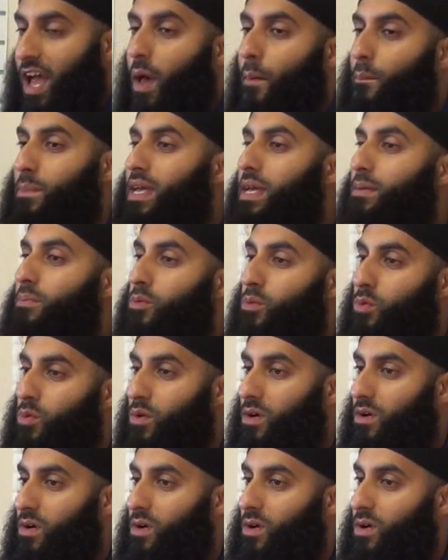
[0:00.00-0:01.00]
And people
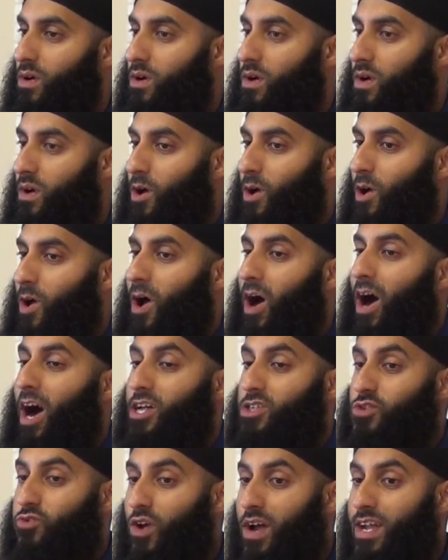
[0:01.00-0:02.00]

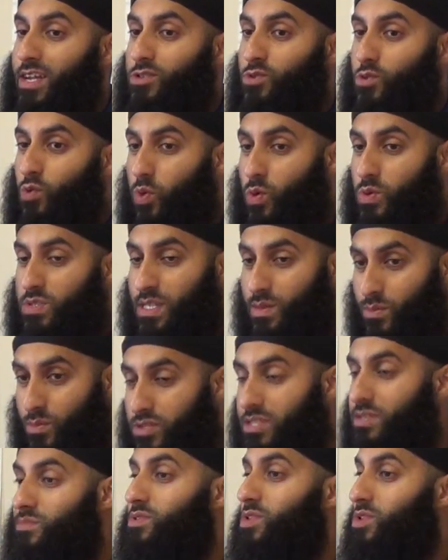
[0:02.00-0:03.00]
are trying to cause the
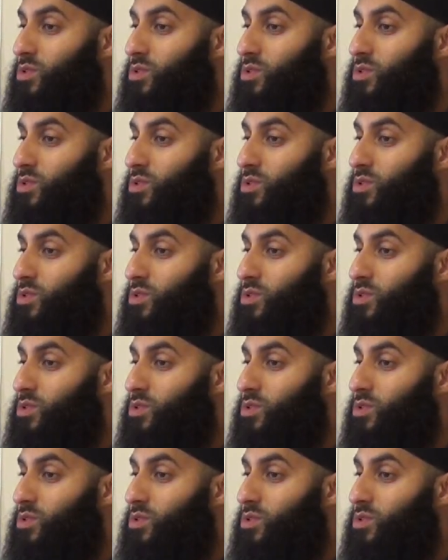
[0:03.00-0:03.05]
Muslims